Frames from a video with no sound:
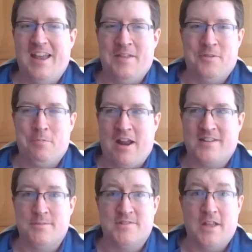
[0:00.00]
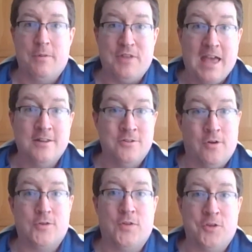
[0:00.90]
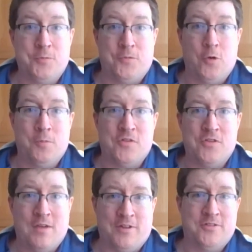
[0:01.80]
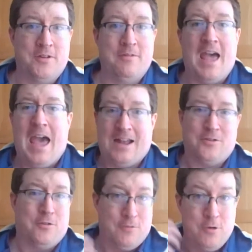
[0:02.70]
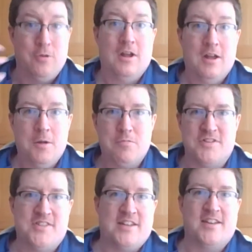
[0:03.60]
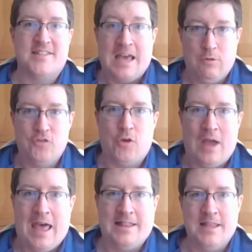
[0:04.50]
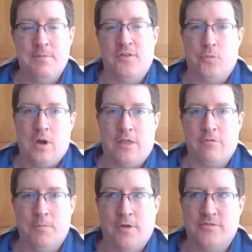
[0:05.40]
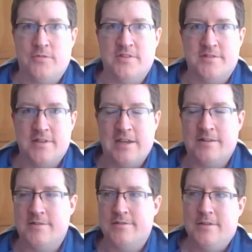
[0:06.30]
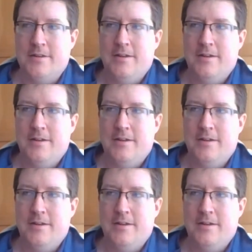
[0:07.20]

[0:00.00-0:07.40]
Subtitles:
in the pranks themselves and in Knoxville's performance, having to act through prosthetics and also ad-lib his way through most of his scenes.